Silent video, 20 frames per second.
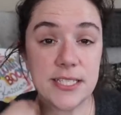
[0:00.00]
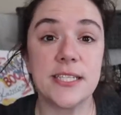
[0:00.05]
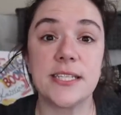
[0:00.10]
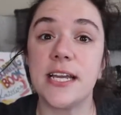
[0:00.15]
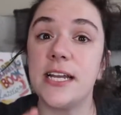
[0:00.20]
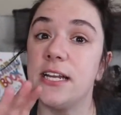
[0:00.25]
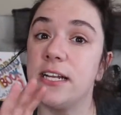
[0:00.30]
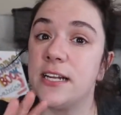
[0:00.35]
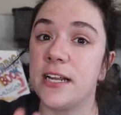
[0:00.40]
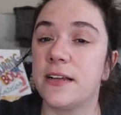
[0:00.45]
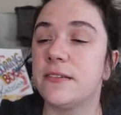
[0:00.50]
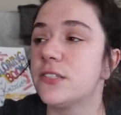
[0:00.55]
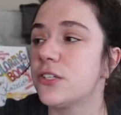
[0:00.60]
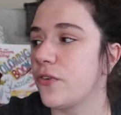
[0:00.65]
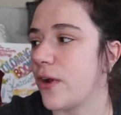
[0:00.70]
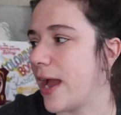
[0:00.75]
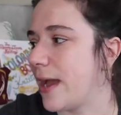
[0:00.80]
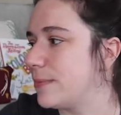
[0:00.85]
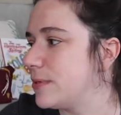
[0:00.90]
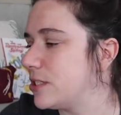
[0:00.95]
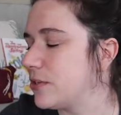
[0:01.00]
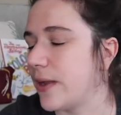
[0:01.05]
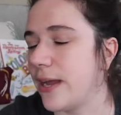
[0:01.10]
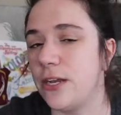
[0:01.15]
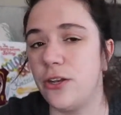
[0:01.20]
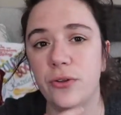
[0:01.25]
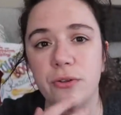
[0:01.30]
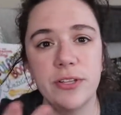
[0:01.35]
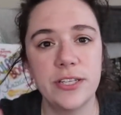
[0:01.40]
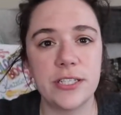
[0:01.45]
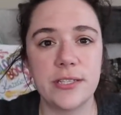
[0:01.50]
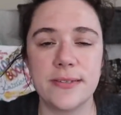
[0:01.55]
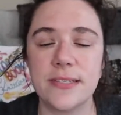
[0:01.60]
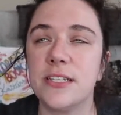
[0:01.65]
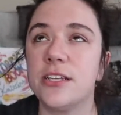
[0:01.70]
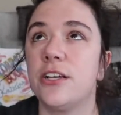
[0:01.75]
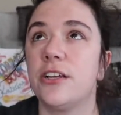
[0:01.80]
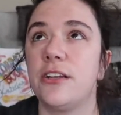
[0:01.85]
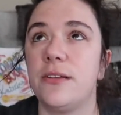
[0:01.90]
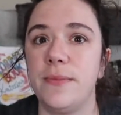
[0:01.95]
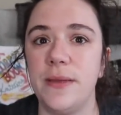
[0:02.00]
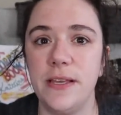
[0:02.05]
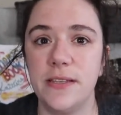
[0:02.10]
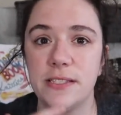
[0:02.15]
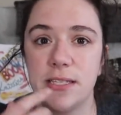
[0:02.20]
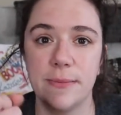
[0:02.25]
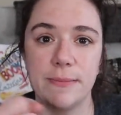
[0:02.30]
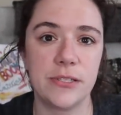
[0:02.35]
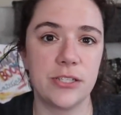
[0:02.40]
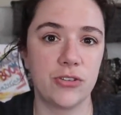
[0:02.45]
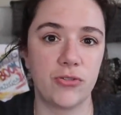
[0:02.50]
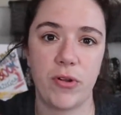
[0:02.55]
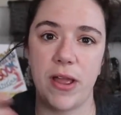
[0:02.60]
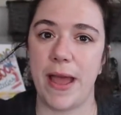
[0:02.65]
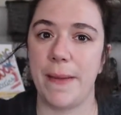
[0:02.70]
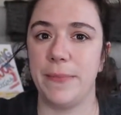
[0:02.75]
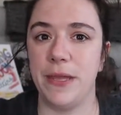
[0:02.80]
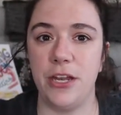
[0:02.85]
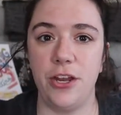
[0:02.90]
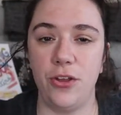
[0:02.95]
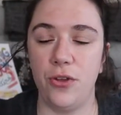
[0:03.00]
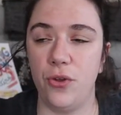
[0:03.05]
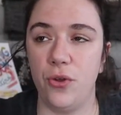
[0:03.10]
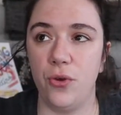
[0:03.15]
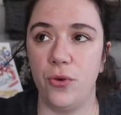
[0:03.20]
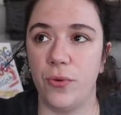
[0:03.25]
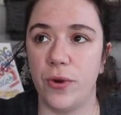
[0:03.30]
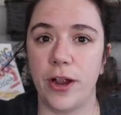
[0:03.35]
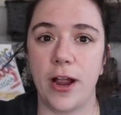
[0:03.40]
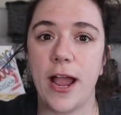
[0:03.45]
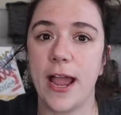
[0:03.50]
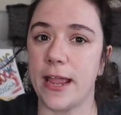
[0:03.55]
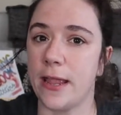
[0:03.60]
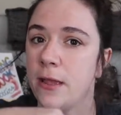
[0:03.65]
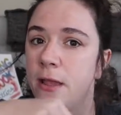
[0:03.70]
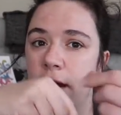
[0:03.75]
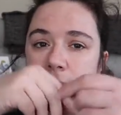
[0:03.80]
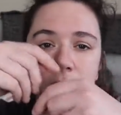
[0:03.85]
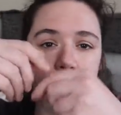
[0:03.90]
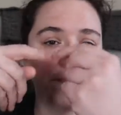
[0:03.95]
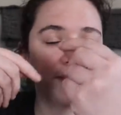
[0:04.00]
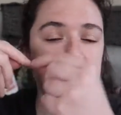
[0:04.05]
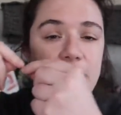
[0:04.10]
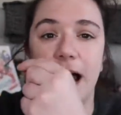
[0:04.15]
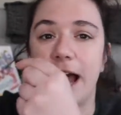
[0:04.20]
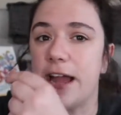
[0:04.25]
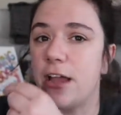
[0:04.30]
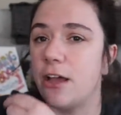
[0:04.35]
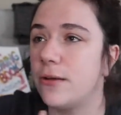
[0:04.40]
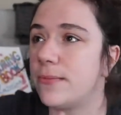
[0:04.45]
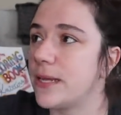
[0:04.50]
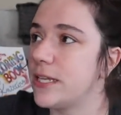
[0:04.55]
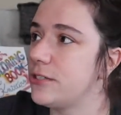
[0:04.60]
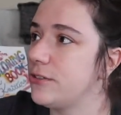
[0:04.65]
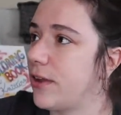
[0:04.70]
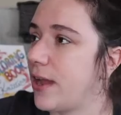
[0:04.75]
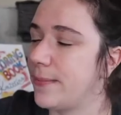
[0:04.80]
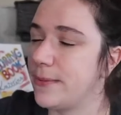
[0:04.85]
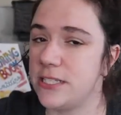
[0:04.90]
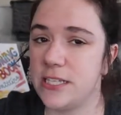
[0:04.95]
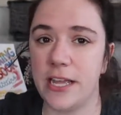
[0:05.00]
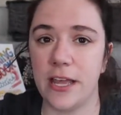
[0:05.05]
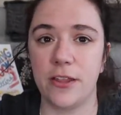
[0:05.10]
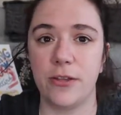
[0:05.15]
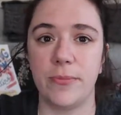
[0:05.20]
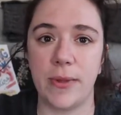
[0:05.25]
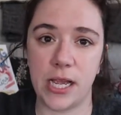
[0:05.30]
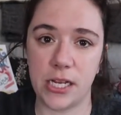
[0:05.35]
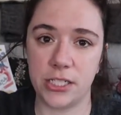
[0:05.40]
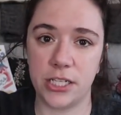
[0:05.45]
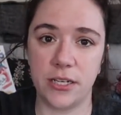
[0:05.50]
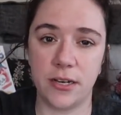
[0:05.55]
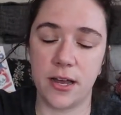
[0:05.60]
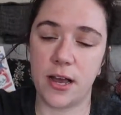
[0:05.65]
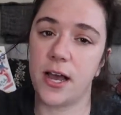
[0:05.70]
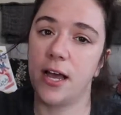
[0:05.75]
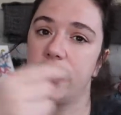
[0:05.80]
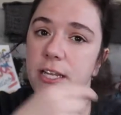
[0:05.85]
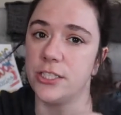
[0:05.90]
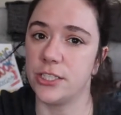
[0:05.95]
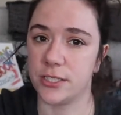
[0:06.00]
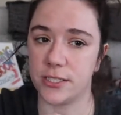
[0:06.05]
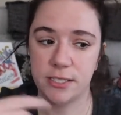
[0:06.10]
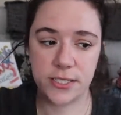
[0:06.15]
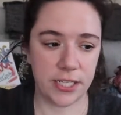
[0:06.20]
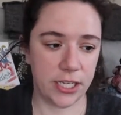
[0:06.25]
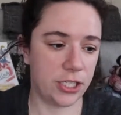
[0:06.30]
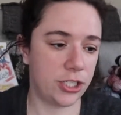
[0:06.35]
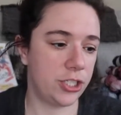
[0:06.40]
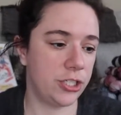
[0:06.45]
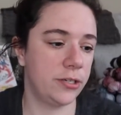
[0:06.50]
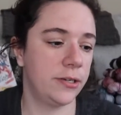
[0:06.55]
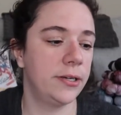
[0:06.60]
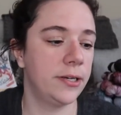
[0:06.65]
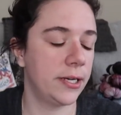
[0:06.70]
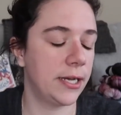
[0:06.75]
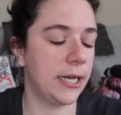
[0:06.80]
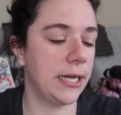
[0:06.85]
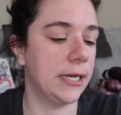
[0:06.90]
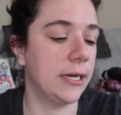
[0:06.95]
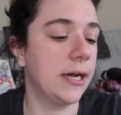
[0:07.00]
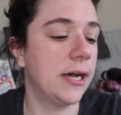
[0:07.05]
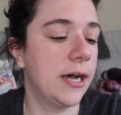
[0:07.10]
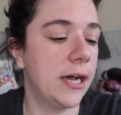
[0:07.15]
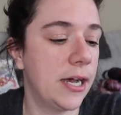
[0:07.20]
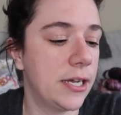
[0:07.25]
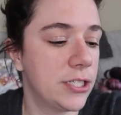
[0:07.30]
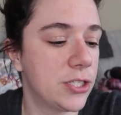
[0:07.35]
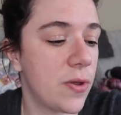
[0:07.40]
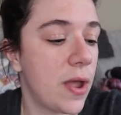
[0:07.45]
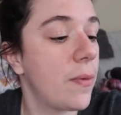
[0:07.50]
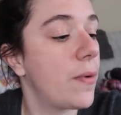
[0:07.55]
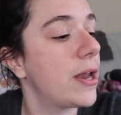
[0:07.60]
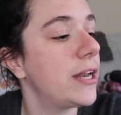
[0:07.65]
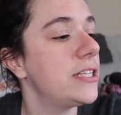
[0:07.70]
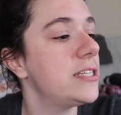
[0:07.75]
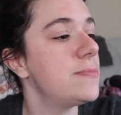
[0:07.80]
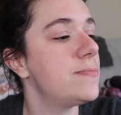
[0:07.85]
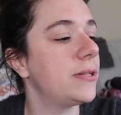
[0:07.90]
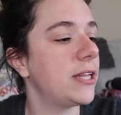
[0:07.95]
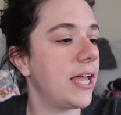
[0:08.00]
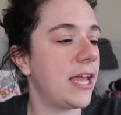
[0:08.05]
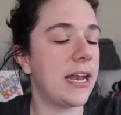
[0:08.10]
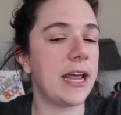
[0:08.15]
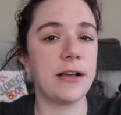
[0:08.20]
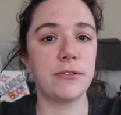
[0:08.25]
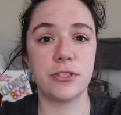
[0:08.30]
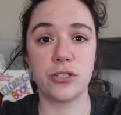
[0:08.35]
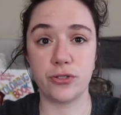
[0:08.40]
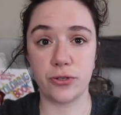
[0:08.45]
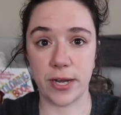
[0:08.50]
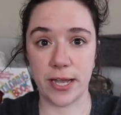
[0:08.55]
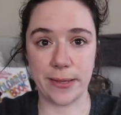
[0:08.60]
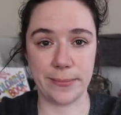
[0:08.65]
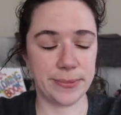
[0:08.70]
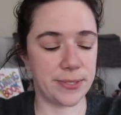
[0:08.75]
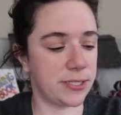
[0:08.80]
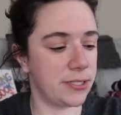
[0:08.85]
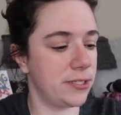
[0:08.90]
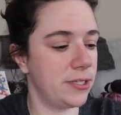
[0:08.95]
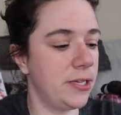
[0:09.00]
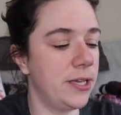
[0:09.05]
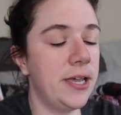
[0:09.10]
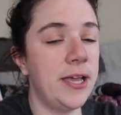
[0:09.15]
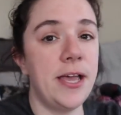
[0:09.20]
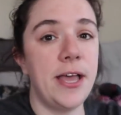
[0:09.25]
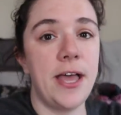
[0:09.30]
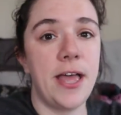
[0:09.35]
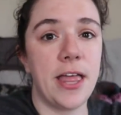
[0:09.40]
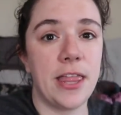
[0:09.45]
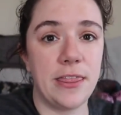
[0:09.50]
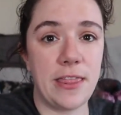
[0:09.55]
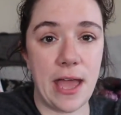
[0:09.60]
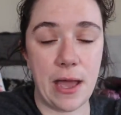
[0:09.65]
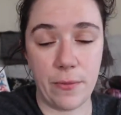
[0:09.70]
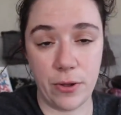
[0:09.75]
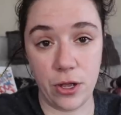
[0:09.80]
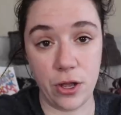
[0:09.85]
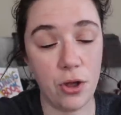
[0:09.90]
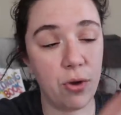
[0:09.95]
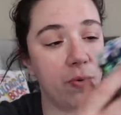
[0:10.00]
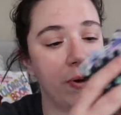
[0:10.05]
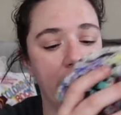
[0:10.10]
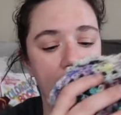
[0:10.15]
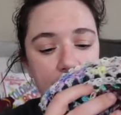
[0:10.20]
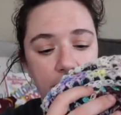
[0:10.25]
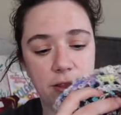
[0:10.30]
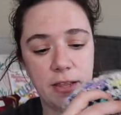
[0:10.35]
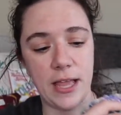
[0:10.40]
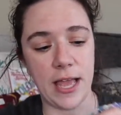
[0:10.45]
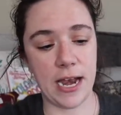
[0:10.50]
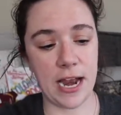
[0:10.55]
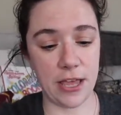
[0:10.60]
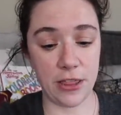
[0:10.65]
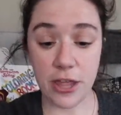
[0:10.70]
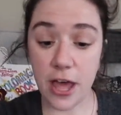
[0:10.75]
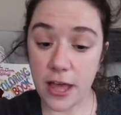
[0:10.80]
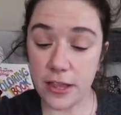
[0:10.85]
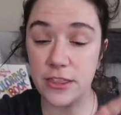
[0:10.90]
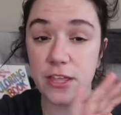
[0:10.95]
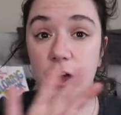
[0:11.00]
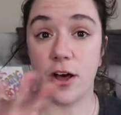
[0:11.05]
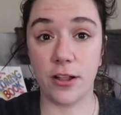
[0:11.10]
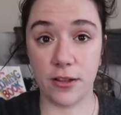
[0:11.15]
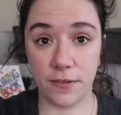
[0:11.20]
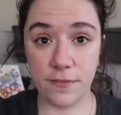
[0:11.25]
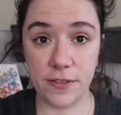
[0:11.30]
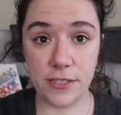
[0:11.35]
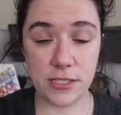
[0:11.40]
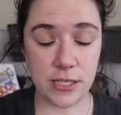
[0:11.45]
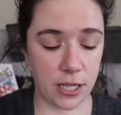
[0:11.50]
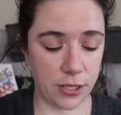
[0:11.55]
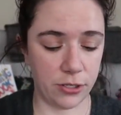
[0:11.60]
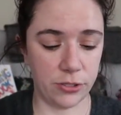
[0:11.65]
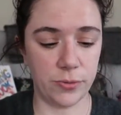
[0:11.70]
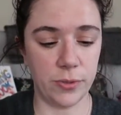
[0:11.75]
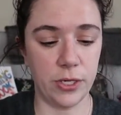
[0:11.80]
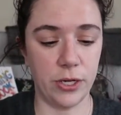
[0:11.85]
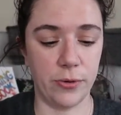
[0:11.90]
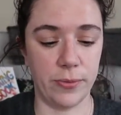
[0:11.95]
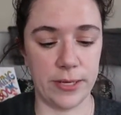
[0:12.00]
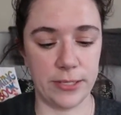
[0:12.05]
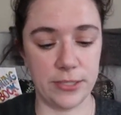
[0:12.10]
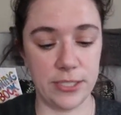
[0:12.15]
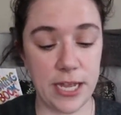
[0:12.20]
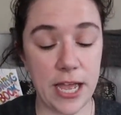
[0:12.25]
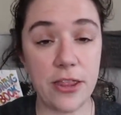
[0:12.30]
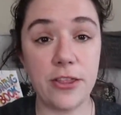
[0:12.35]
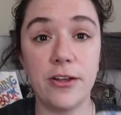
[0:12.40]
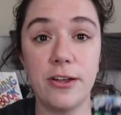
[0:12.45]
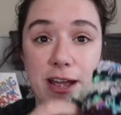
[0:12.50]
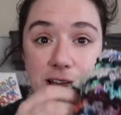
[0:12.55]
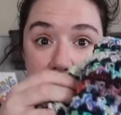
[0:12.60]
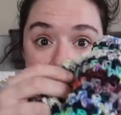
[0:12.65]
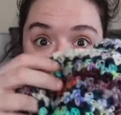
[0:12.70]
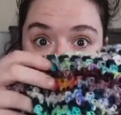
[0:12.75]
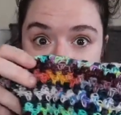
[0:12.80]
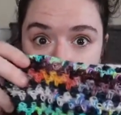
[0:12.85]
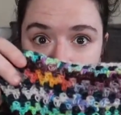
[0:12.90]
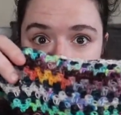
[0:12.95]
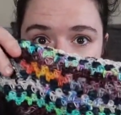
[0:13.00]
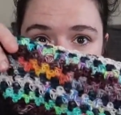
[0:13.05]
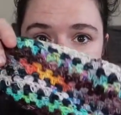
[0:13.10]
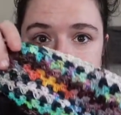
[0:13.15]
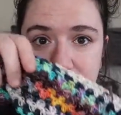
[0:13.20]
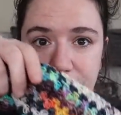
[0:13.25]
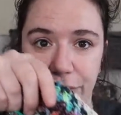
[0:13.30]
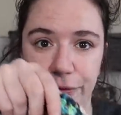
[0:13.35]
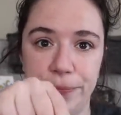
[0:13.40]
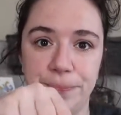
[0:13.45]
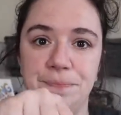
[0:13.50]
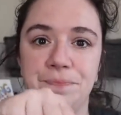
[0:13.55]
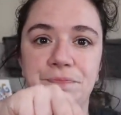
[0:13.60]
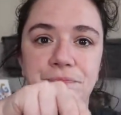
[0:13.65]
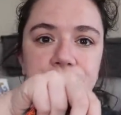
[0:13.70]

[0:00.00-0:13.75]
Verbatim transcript: since I didn't have scraps, so I knew this wasn't going to be some scrappy-do where I tie all my scraps together, magic knot, and just stitch. Uh, so I wanted to plan out stripes that would go well, and I thought all of these colors would go well together, and I was right, they do.